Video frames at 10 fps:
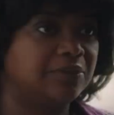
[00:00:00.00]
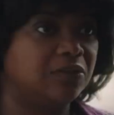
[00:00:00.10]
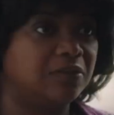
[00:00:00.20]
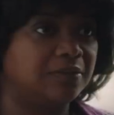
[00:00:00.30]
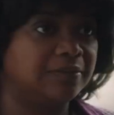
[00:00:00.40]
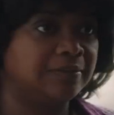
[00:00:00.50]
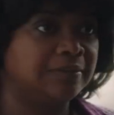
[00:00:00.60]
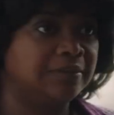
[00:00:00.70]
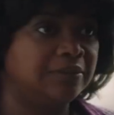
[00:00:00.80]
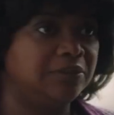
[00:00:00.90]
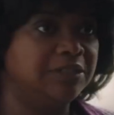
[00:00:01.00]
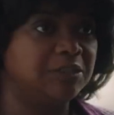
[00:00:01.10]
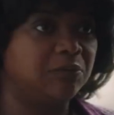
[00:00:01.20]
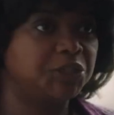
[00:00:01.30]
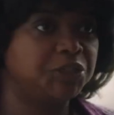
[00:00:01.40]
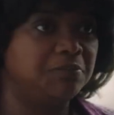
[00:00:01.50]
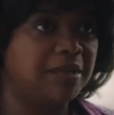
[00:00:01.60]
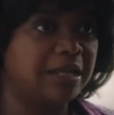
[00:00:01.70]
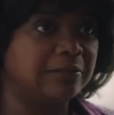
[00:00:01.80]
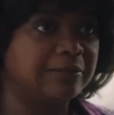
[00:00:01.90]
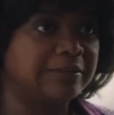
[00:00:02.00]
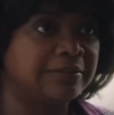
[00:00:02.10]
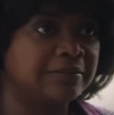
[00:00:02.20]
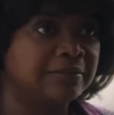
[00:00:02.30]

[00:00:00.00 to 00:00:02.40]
Girl, you need to watch your mouth.